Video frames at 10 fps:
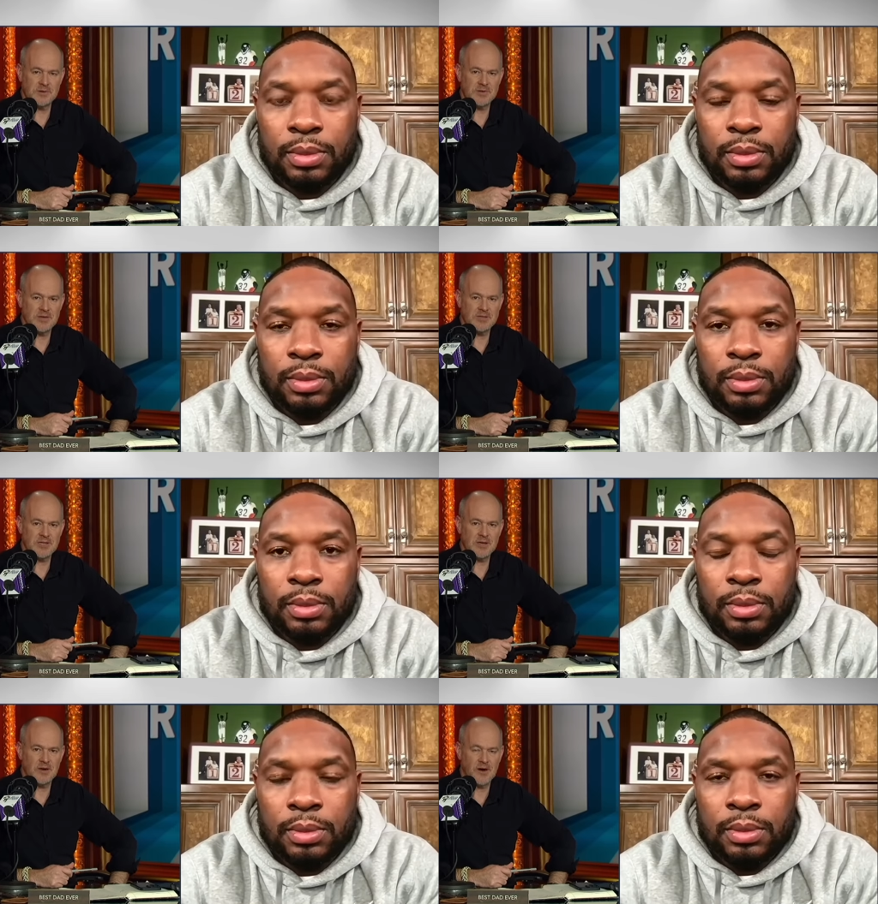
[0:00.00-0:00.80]
Speaker 1: with D
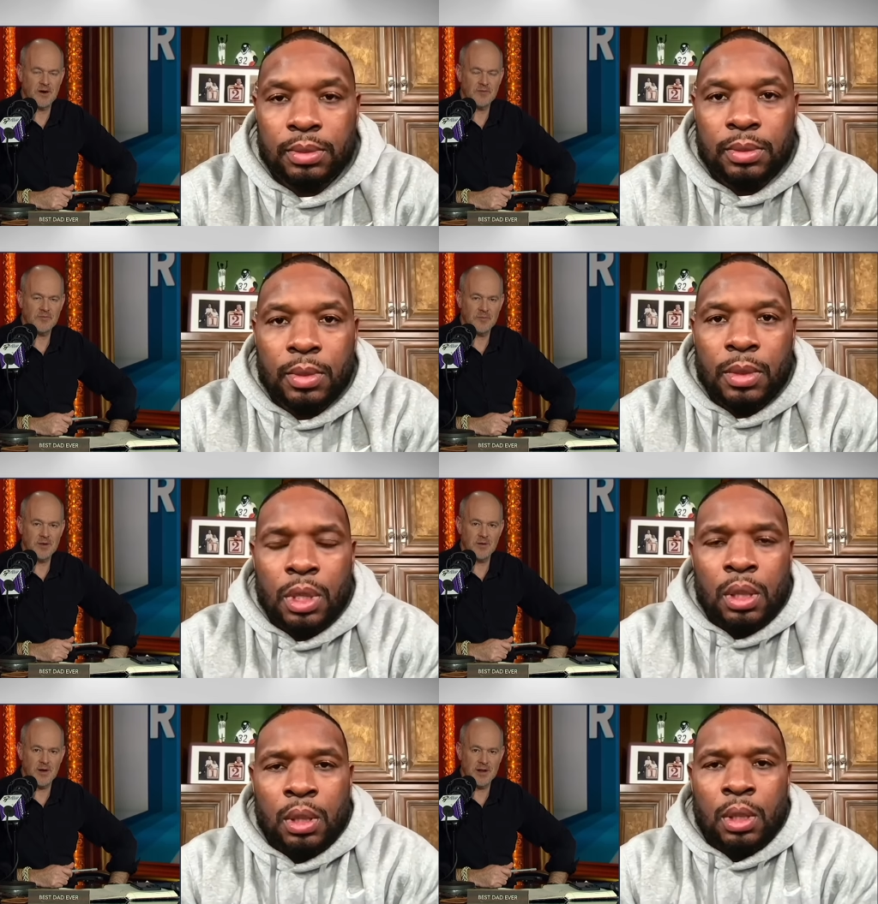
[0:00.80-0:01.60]
T R
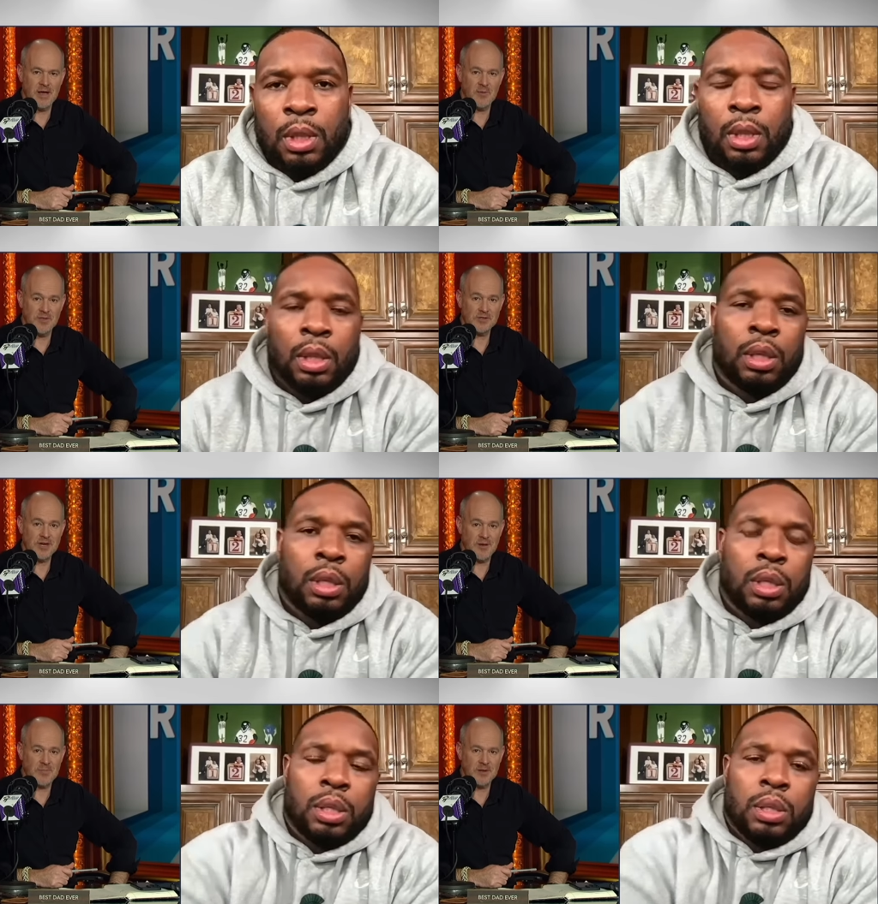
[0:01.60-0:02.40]
from here on out with a
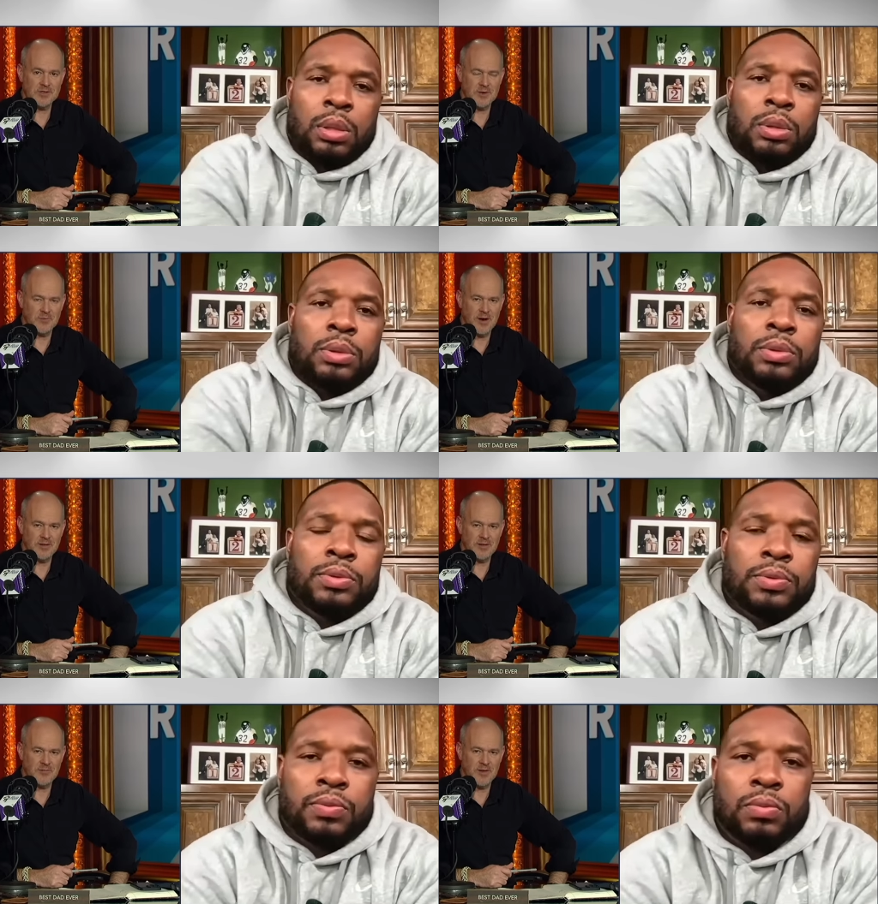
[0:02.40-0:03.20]

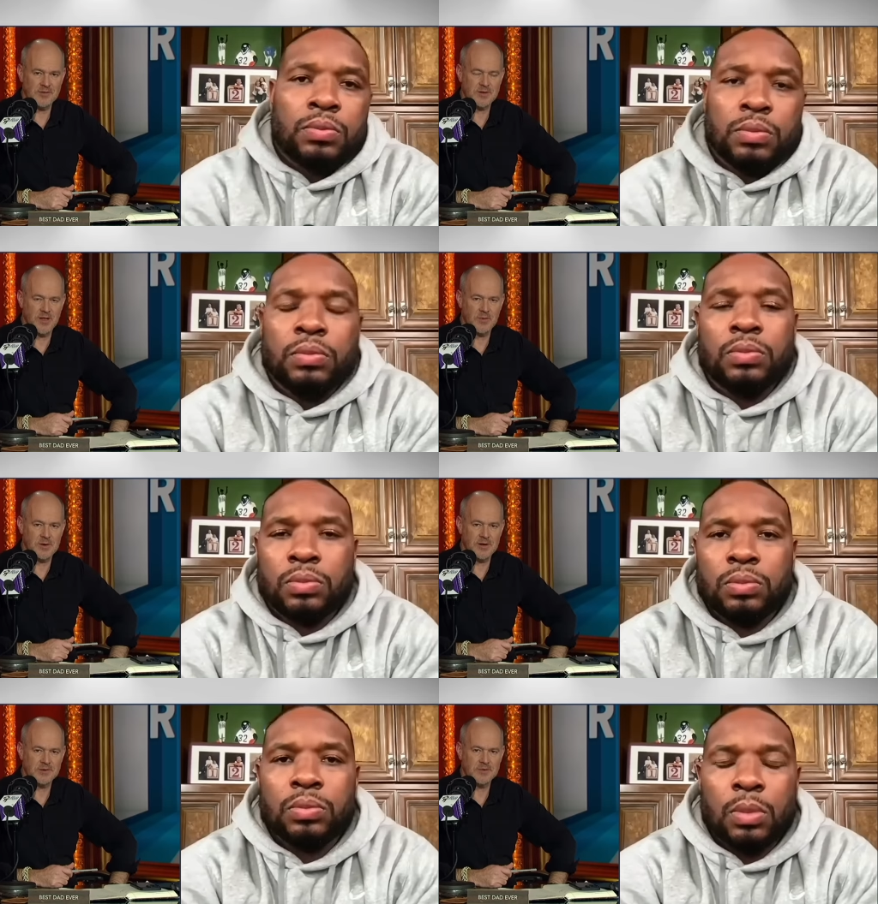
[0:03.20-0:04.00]
championship-ready defense
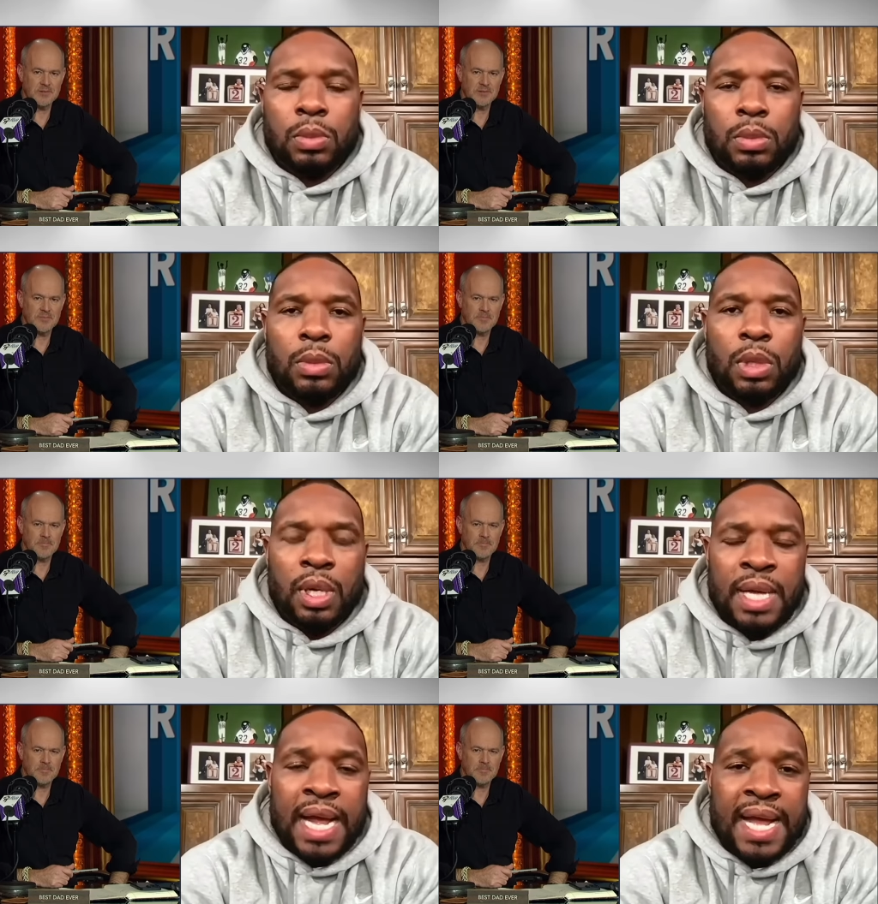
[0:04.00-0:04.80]
otherwise?
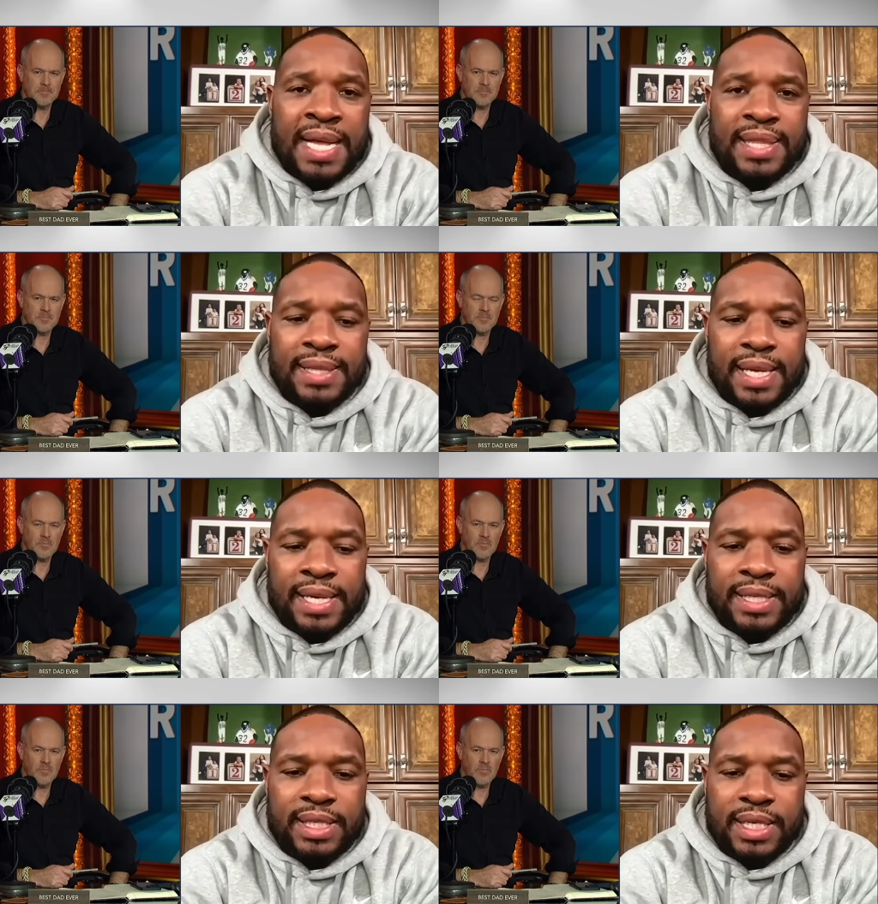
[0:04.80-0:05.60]
Speaker 2: Yeah, I think
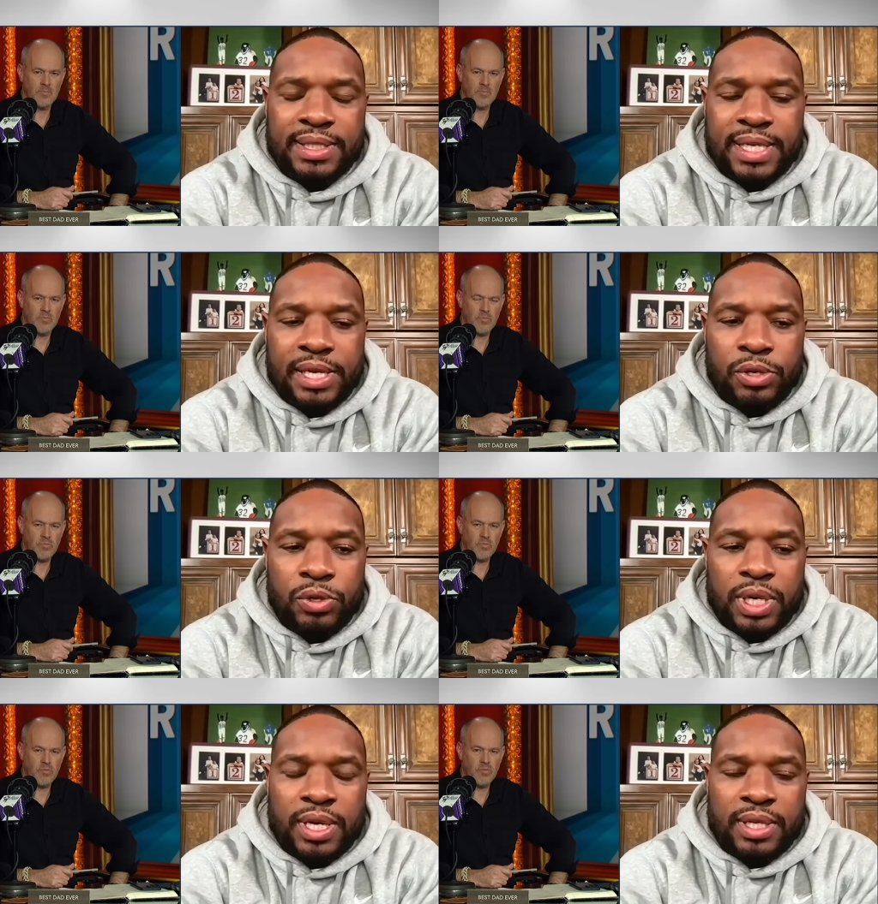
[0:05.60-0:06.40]
they need to
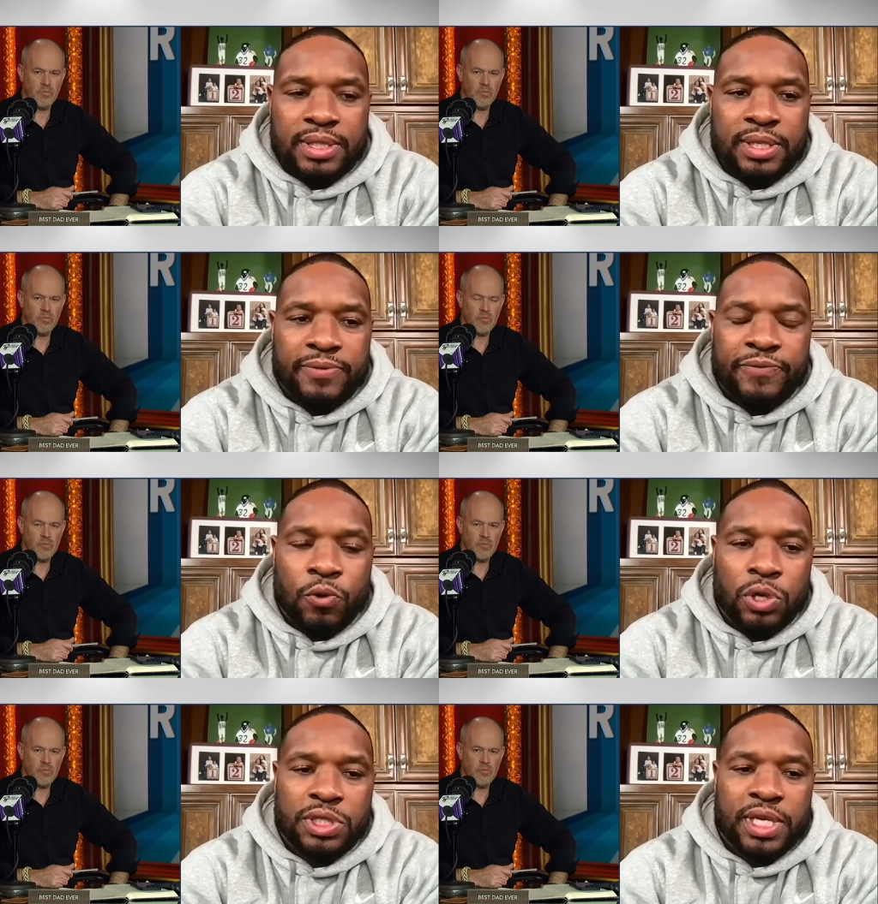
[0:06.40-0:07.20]
continue to to
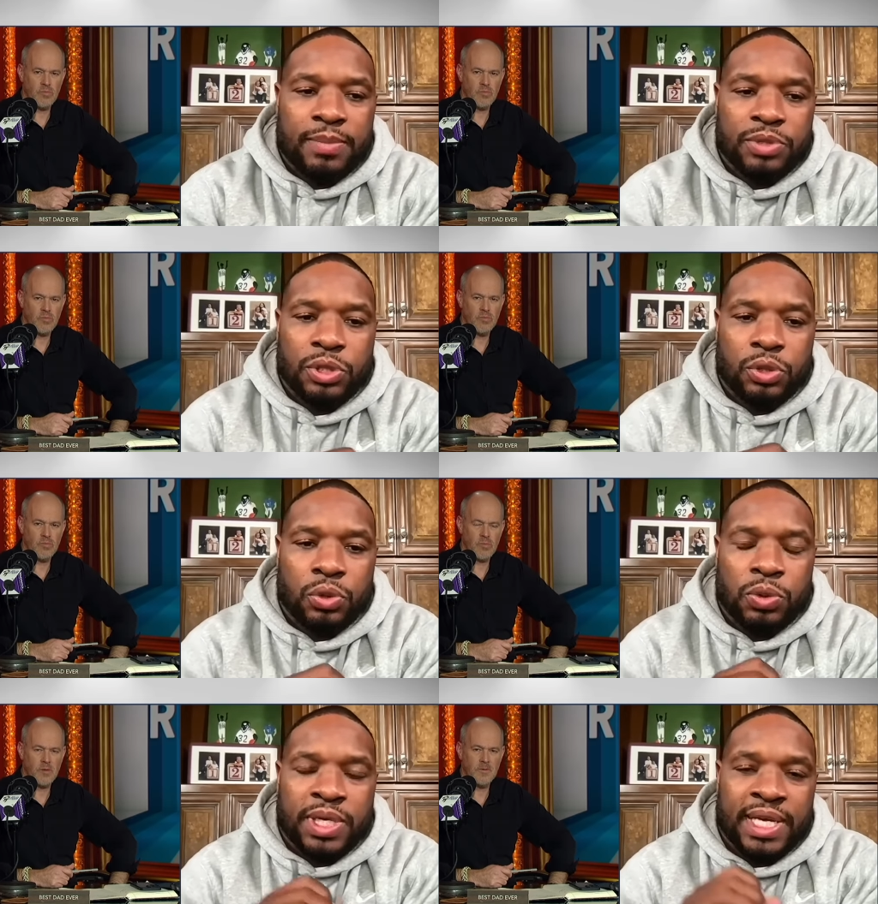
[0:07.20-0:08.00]
force him
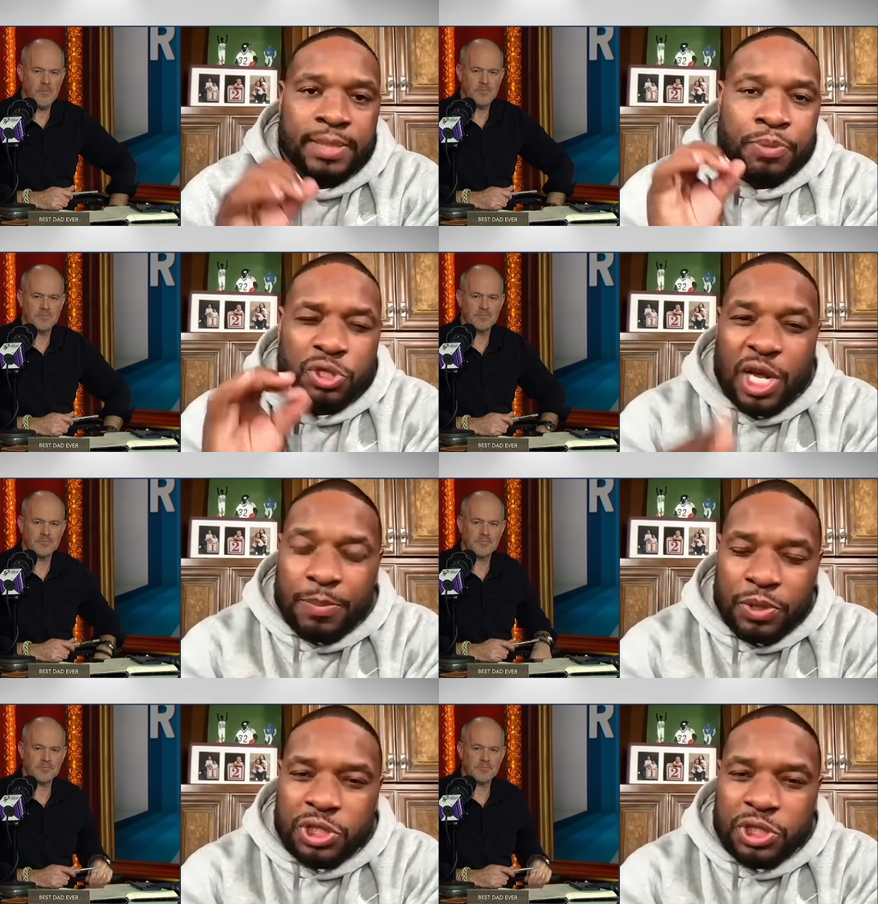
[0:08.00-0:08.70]
to get try to